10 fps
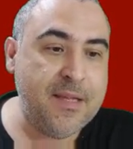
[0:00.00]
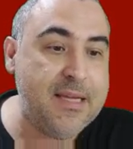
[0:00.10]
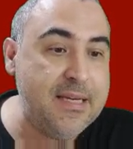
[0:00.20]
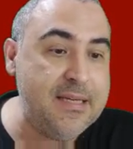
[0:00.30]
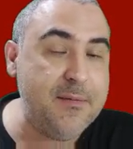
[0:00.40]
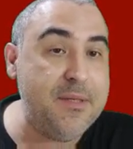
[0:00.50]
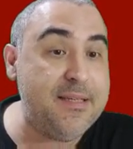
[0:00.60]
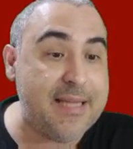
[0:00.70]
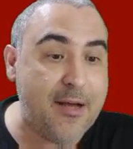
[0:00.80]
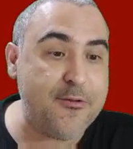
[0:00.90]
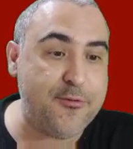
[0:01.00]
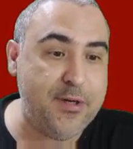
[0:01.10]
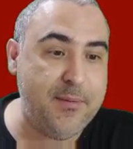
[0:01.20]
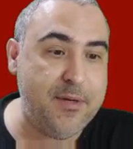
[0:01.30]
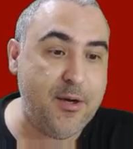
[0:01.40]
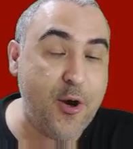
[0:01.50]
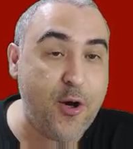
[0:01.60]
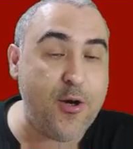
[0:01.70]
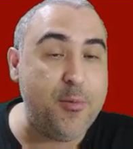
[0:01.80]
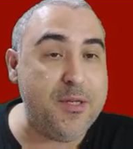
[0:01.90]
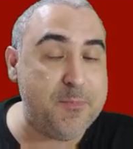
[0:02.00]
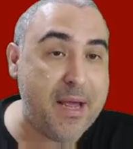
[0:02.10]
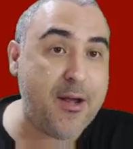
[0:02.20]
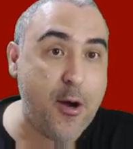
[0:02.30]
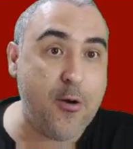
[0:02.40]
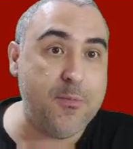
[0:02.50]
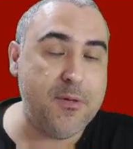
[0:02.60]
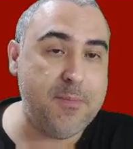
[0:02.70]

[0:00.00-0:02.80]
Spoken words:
Kire means downstream, and horo means back home,